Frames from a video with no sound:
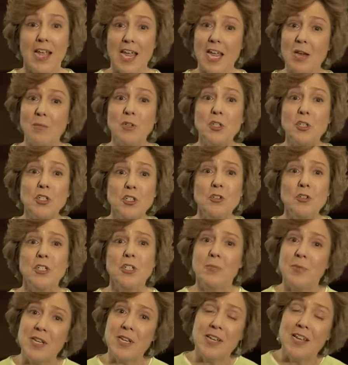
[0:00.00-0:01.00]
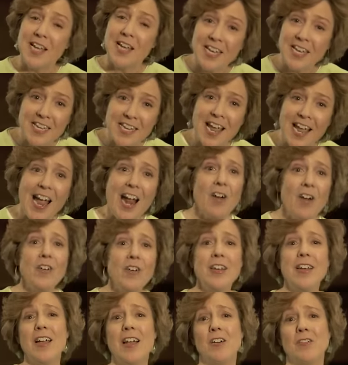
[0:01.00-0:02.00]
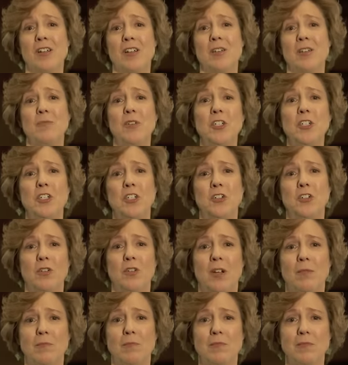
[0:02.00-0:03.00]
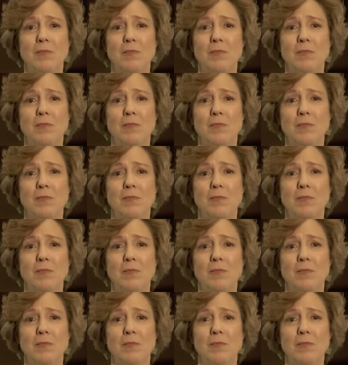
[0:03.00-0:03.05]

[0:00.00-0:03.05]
Hammers soon to be carried out on a mission trip